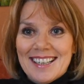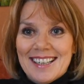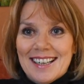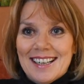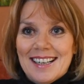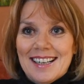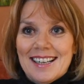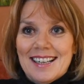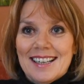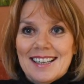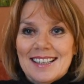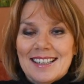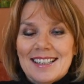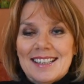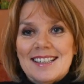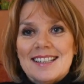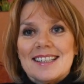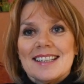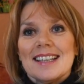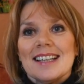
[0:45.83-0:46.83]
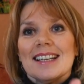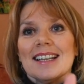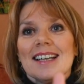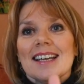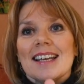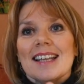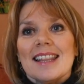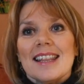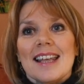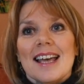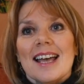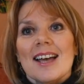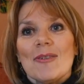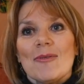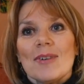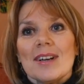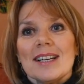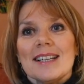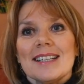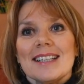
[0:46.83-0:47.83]
and
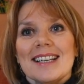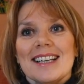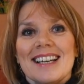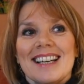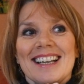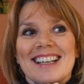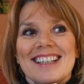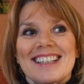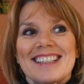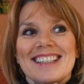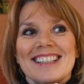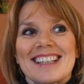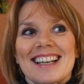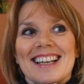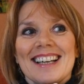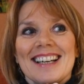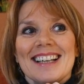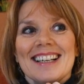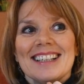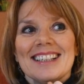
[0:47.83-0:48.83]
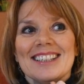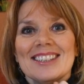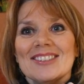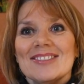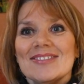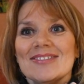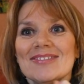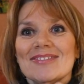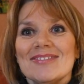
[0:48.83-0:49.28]
then we did uh,